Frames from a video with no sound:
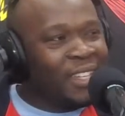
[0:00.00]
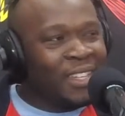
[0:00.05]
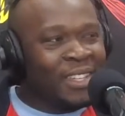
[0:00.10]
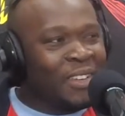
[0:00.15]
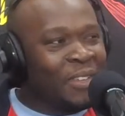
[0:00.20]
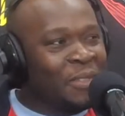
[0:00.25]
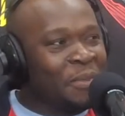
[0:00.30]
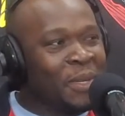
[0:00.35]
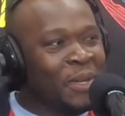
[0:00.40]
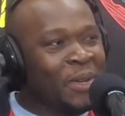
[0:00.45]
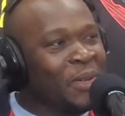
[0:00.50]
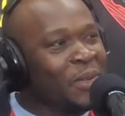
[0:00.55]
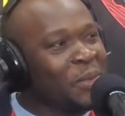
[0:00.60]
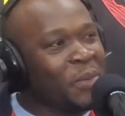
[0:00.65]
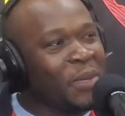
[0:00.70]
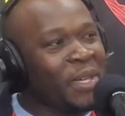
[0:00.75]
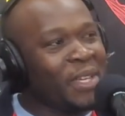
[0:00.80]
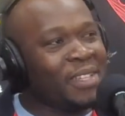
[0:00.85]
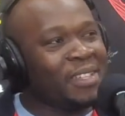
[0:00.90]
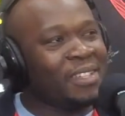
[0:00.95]
government all the
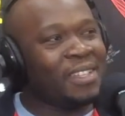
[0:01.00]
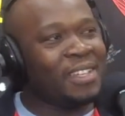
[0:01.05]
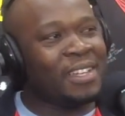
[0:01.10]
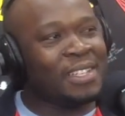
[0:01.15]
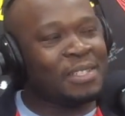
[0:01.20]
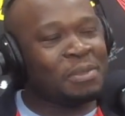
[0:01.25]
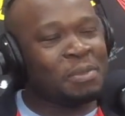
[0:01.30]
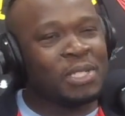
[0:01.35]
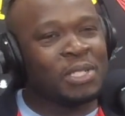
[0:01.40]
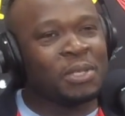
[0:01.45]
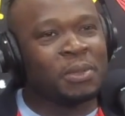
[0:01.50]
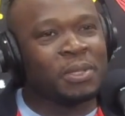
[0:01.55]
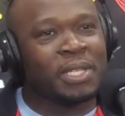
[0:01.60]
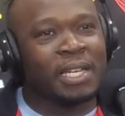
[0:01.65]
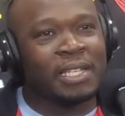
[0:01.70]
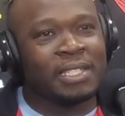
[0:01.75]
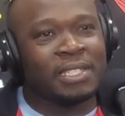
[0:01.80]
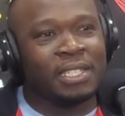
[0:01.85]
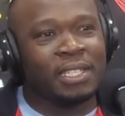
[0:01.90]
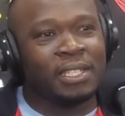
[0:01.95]
way, mm-hmm. Especially with
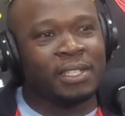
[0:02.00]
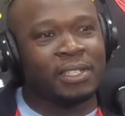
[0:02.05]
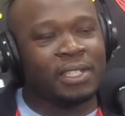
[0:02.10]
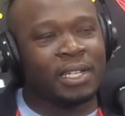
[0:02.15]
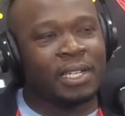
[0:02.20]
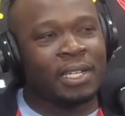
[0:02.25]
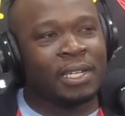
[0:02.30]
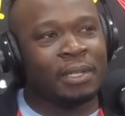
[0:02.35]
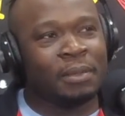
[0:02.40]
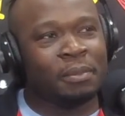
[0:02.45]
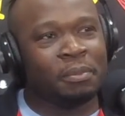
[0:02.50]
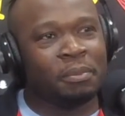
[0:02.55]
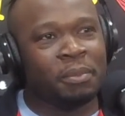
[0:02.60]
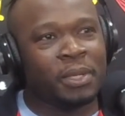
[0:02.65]
IT. Mm-hmm.